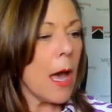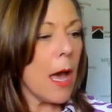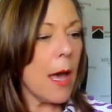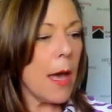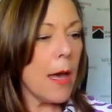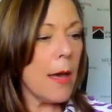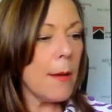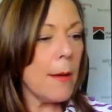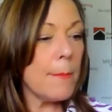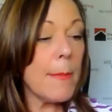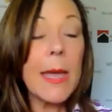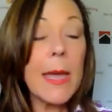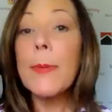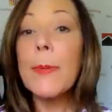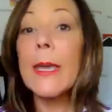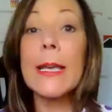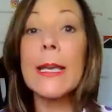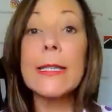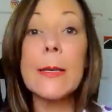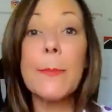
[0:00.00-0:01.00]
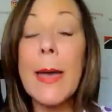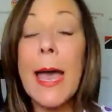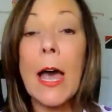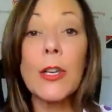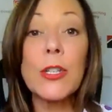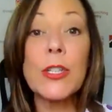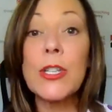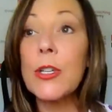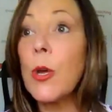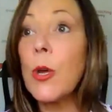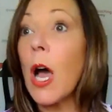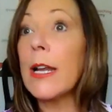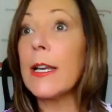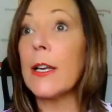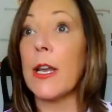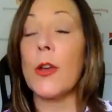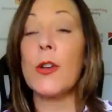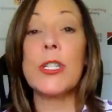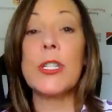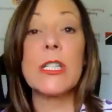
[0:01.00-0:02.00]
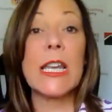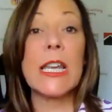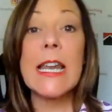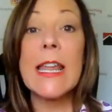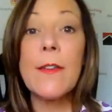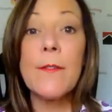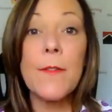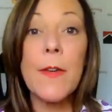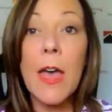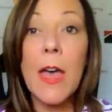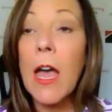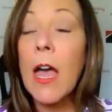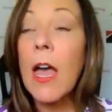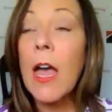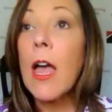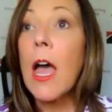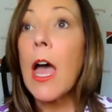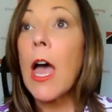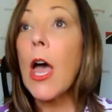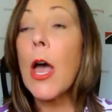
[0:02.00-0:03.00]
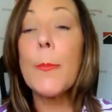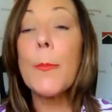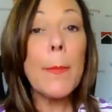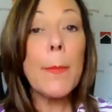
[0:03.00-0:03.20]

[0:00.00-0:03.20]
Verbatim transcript: uh, maybe is about to, I don't know, deliver um,